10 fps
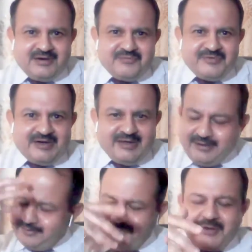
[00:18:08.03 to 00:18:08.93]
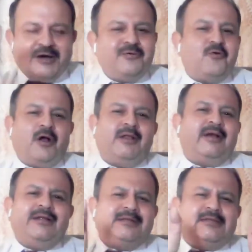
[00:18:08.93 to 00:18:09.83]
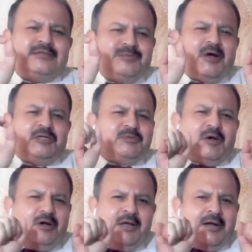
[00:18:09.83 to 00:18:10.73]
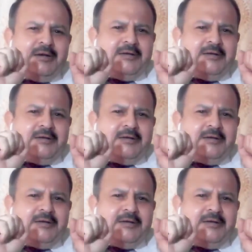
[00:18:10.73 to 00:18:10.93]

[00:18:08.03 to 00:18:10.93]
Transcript: and curve fitting, you can do all that. These are small